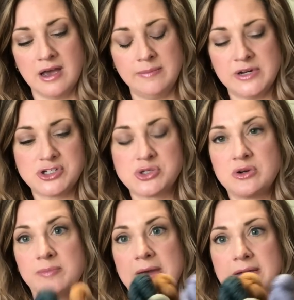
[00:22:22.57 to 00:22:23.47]
I'm not
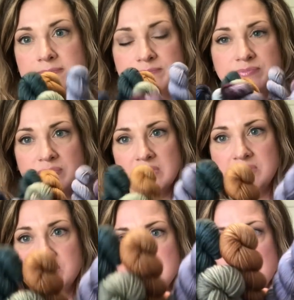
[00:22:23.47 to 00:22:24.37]
sure, but
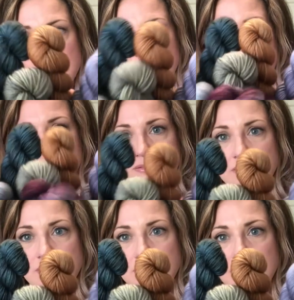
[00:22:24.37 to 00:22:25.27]
just look at that.
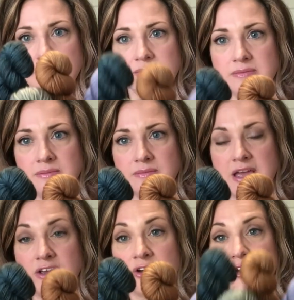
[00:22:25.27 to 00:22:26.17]

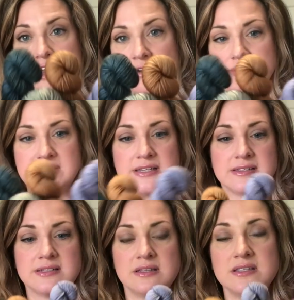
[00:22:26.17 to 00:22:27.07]
I could not
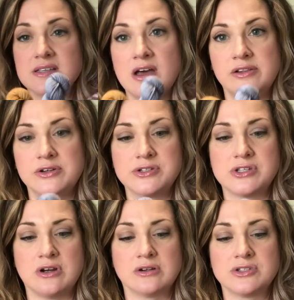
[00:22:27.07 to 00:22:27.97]
resist. These colors
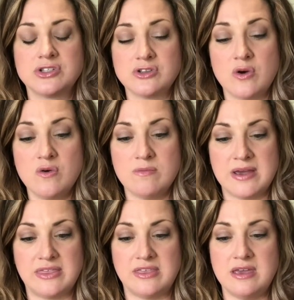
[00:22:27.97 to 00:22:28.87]
are so my
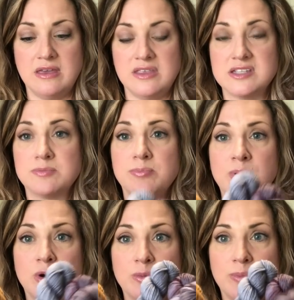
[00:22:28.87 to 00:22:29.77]
thing. These
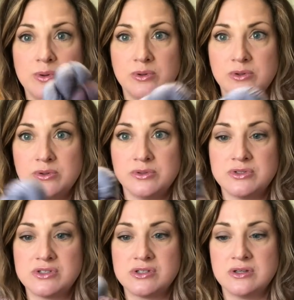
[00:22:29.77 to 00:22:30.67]

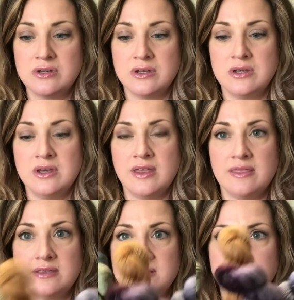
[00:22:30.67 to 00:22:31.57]
purples,
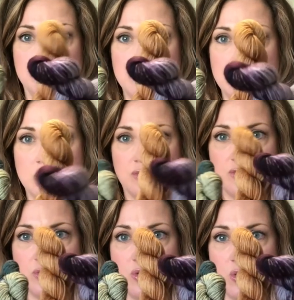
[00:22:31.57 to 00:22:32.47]
this
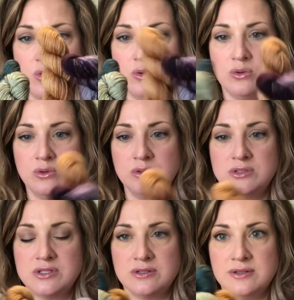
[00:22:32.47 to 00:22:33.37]
beautiful
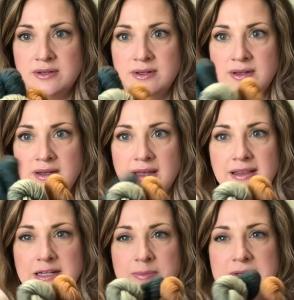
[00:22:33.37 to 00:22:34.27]
gold, a
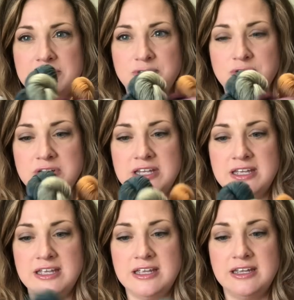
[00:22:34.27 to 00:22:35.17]
little bit of
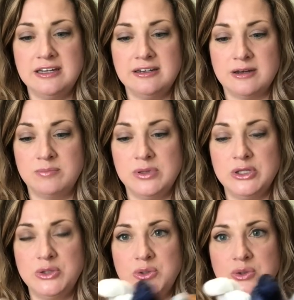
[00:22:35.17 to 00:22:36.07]
green,
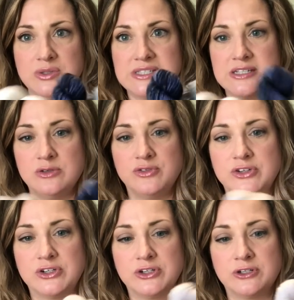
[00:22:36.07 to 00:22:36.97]
blue,
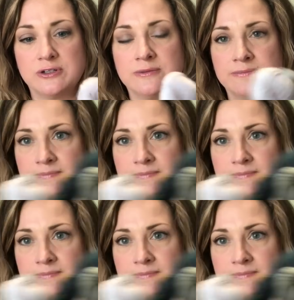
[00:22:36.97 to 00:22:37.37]
silver.